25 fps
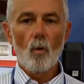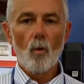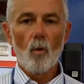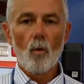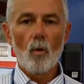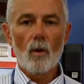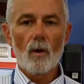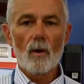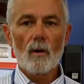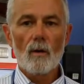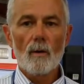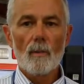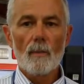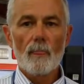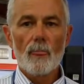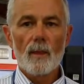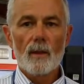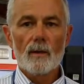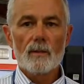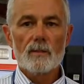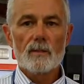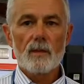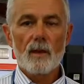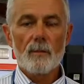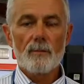or
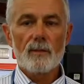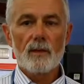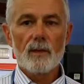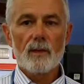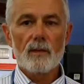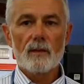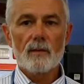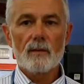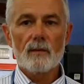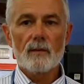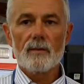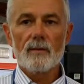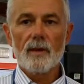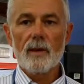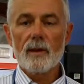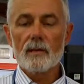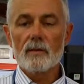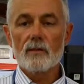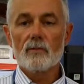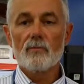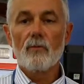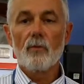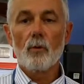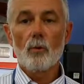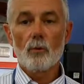something that
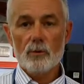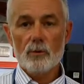is full